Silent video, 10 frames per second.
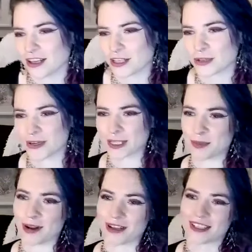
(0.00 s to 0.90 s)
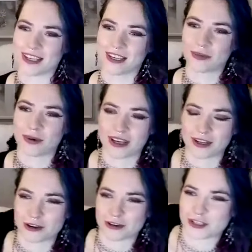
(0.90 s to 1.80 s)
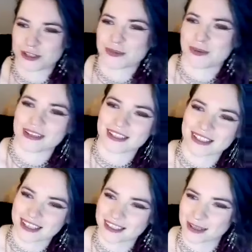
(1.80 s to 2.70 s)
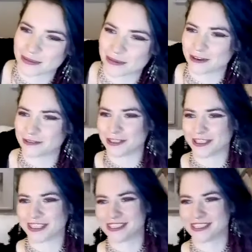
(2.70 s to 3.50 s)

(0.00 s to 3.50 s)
your next policy could be a no shoes policy, so more of you can